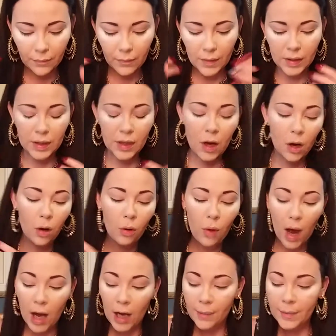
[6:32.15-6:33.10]
So
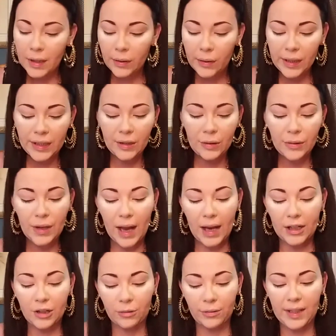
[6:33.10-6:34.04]
I'm going to
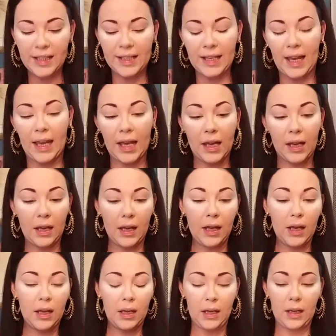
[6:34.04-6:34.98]
actually take
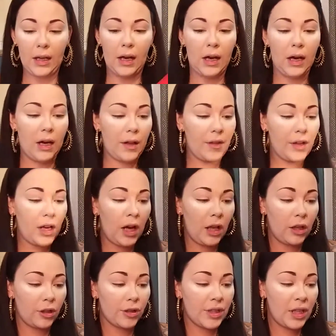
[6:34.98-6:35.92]
the
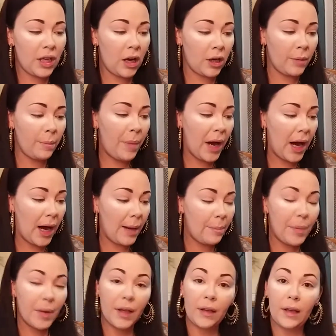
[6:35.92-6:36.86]
color Tongue
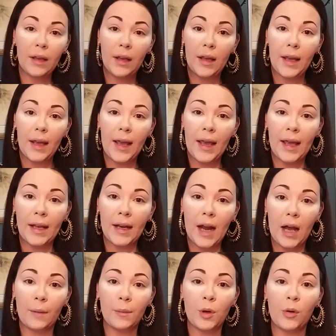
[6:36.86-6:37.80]
Pop, and
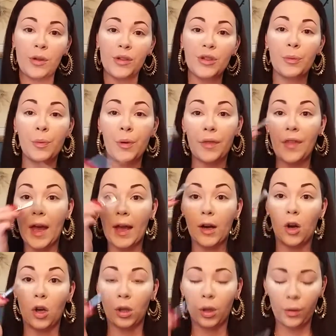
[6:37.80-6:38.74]
I'm going to put that
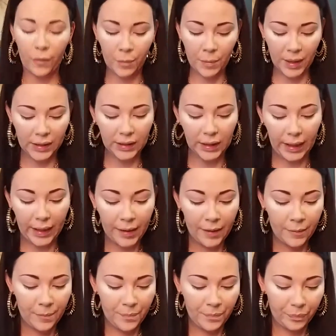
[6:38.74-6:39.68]
all over my lid.